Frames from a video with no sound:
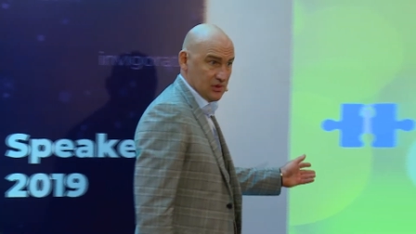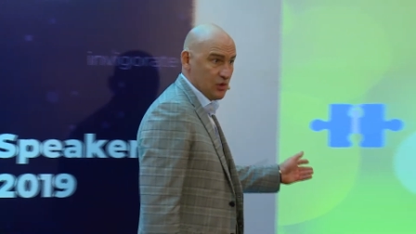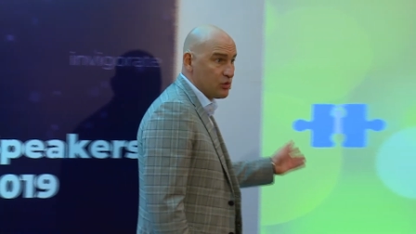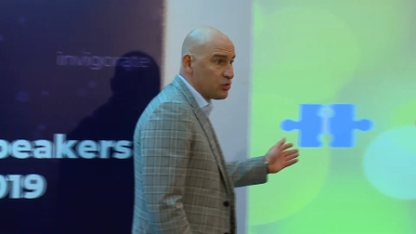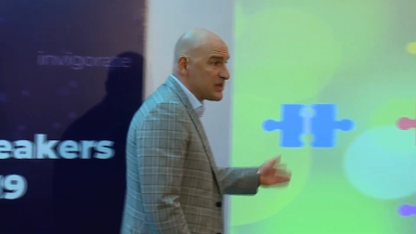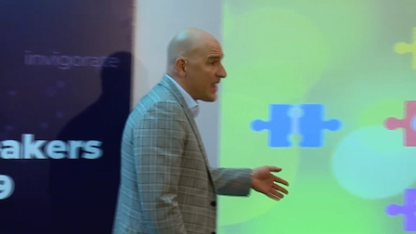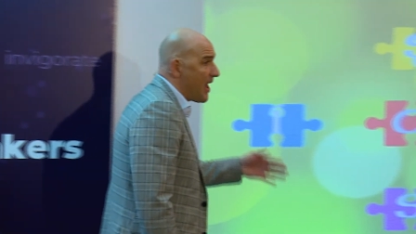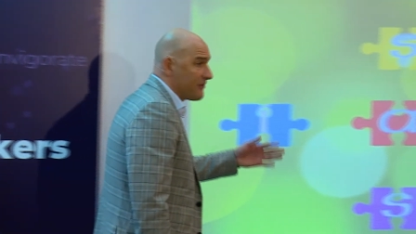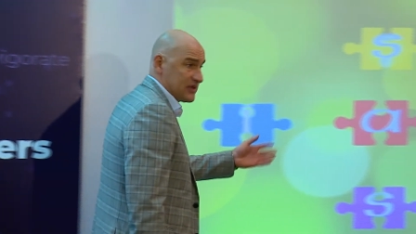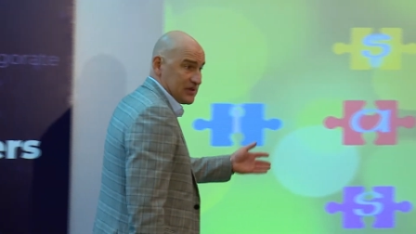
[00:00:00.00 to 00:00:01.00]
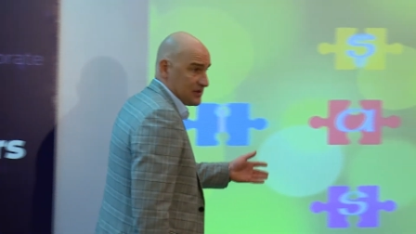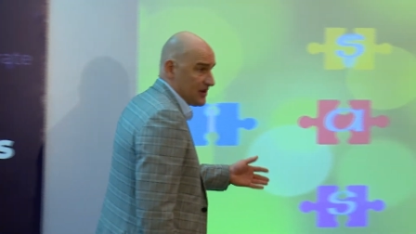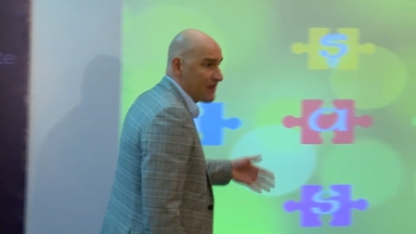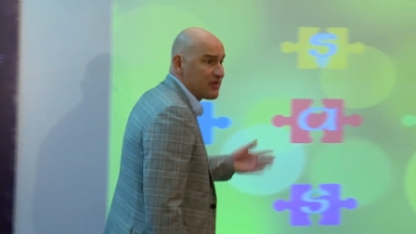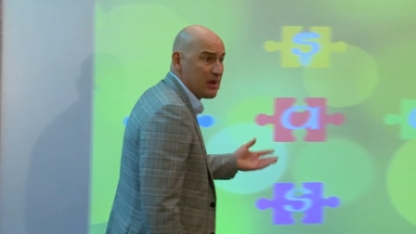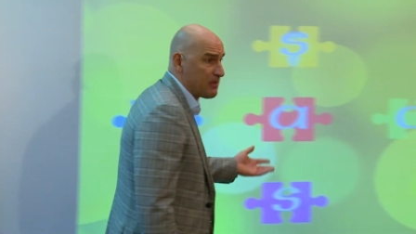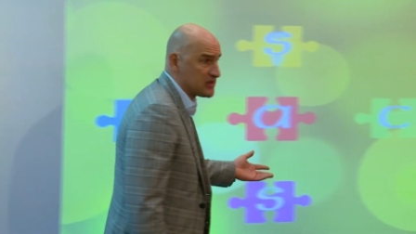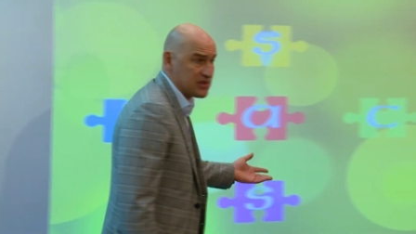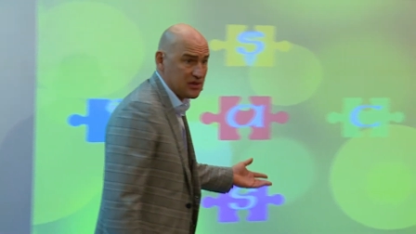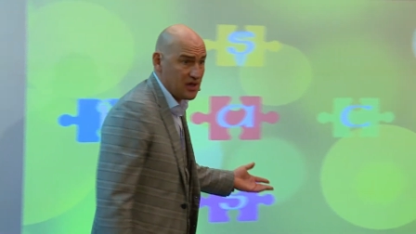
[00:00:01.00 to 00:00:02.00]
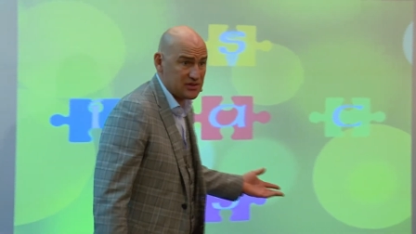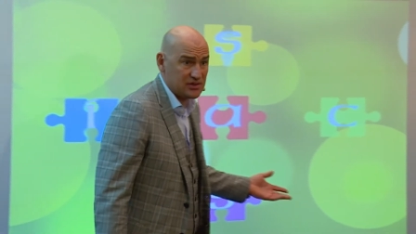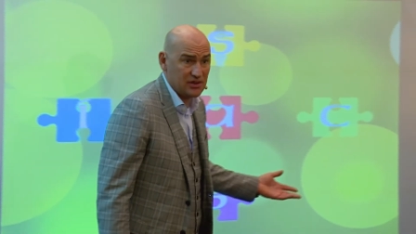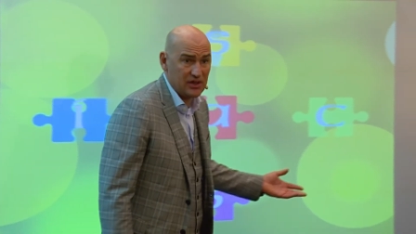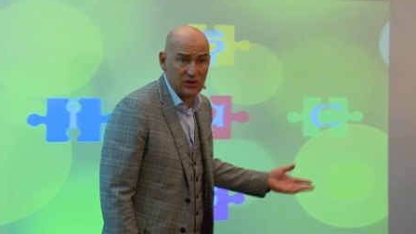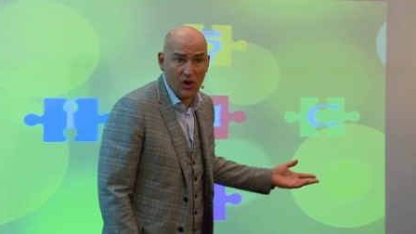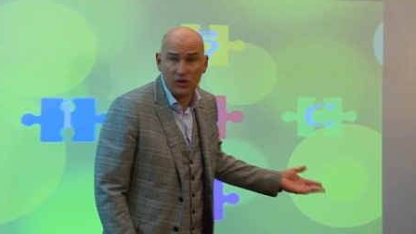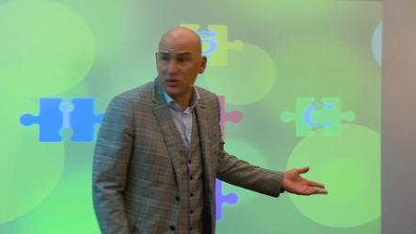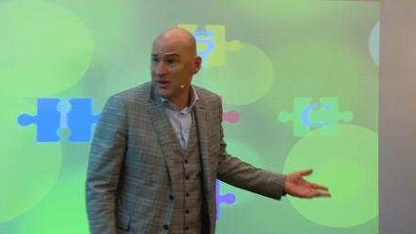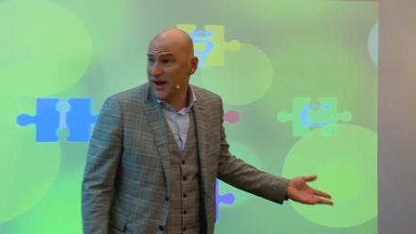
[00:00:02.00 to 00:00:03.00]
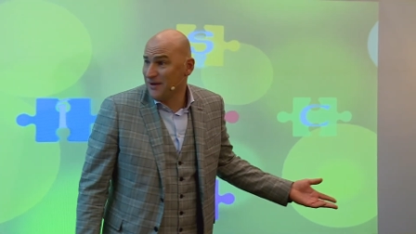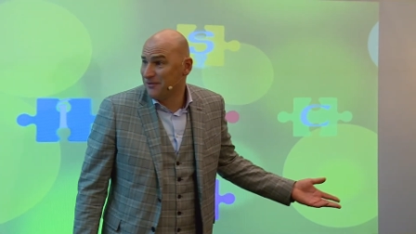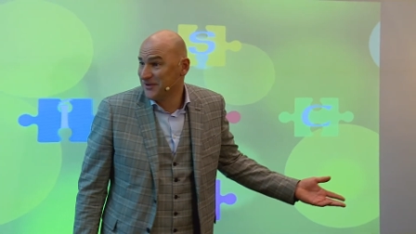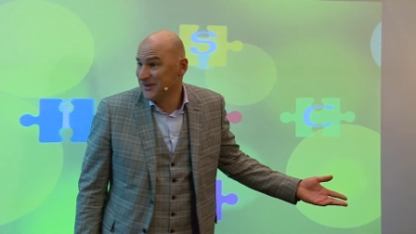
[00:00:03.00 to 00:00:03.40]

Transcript: You'll do it after, after my master class, in all your life.